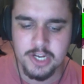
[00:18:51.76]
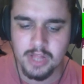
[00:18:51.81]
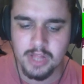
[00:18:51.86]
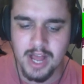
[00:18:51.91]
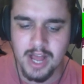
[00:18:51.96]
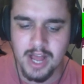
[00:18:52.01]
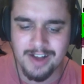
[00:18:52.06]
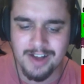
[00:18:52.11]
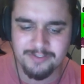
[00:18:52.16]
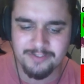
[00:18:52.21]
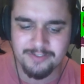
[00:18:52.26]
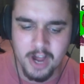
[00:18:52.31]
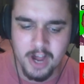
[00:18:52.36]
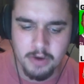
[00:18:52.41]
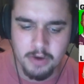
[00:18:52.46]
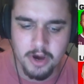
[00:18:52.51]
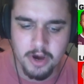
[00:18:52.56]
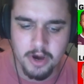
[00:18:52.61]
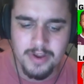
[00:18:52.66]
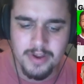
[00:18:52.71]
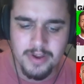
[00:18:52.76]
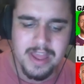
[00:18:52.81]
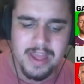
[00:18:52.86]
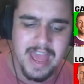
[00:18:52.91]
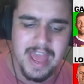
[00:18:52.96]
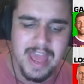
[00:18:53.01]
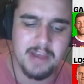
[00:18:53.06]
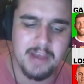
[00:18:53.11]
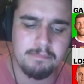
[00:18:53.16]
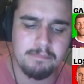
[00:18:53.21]
Daniel Alvaro,
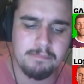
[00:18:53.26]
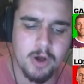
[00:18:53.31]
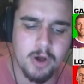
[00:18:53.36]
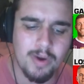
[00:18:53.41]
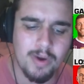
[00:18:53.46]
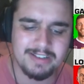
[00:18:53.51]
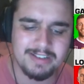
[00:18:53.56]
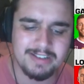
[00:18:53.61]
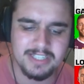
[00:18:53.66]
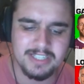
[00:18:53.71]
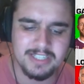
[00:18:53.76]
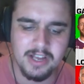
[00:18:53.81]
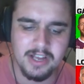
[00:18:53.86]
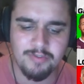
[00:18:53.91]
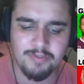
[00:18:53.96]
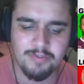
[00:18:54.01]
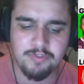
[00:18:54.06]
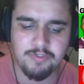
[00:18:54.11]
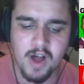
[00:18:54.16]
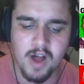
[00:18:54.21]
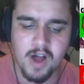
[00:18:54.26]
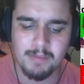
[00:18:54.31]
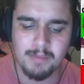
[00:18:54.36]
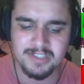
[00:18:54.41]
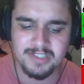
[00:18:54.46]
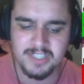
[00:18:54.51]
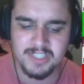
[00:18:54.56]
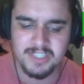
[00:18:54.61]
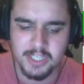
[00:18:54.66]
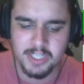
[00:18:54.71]
and Poasa
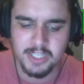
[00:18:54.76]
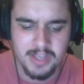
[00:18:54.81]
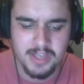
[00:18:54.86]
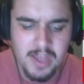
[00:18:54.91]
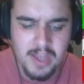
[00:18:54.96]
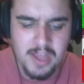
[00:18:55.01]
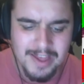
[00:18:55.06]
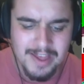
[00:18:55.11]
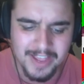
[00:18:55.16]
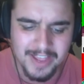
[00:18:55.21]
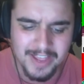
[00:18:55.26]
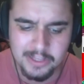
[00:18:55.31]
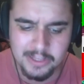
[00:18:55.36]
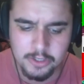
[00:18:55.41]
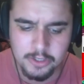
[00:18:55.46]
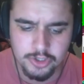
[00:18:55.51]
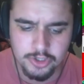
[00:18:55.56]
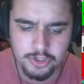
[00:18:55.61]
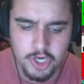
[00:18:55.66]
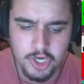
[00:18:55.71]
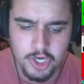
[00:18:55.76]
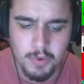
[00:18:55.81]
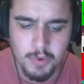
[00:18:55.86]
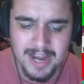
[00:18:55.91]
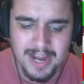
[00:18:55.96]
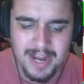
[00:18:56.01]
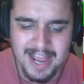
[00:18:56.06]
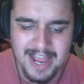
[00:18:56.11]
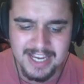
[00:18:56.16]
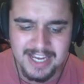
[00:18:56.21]
Famasili. They lose
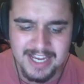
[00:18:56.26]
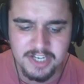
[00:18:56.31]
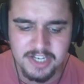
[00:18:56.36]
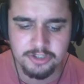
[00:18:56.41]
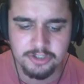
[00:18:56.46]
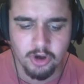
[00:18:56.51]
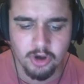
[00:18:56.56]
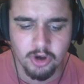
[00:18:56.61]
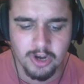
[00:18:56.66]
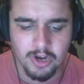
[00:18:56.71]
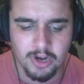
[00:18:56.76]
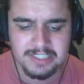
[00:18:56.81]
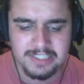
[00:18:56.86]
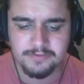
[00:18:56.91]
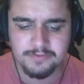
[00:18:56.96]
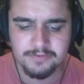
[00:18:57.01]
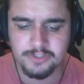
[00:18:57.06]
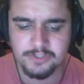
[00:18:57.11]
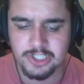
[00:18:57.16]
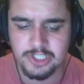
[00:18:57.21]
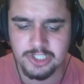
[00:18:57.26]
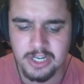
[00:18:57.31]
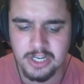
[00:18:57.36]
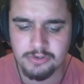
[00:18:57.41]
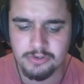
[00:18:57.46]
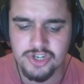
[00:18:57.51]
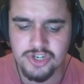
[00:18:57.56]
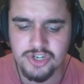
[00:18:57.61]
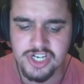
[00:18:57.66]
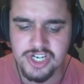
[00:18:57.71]
Euan Aitken, Tyson
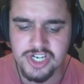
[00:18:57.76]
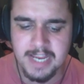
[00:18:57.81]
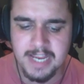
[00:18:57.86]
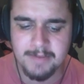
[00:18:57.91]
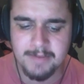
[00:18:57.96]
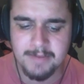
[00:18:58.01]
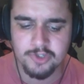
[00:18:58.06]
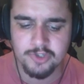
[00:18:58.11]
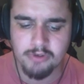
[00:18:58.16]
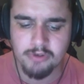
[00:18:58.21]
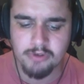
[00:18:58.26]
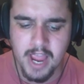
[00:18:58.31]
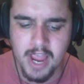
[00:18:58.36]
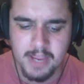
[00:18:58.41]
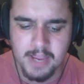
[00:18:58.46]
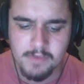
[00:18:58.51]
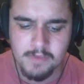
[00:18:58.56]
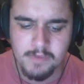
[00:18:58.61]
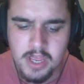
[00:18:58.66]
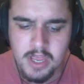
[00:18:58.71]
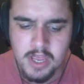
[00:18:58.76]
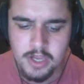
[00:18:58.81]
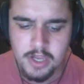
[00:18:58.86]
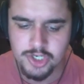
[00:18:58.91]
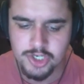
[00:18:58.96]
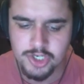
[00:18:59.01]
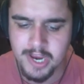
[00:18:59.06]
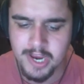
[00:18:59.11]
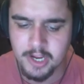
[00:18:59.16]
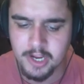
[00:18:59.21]
Frizell, James Graham,
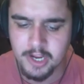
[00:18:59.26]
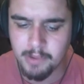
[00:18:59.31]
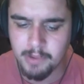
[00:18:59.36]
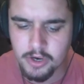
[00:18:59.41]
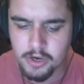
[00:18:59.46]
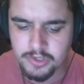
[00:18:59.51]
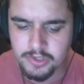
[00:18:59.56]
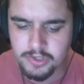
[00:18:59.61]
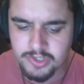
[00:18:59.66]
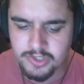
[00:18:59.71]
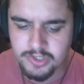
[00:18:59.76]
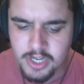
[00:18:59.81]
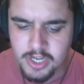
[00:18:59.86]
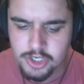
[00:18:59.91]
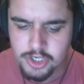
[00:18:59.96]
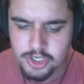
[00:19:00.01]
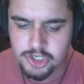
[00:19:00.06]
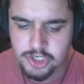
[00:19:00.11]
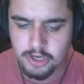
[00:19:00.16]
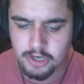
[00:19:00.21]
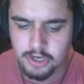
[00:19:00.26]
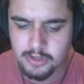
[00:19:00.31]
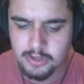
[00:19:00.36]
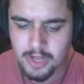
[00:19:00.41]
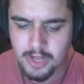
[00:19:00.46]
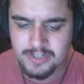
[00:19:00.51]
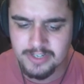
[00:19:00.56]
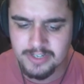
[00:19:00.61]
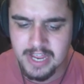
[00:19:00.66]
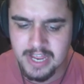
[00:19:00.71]
Jacob Host, Joe
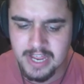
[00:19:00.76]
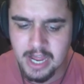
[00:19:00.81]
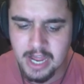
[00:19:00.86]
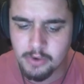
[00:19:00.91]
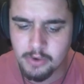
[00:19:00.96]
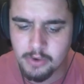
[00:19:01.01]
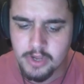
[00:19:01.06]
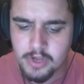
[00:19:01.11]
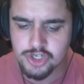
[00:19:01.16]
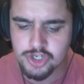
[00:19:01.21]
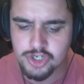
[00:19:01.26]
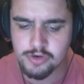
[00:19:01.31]
Loverdale,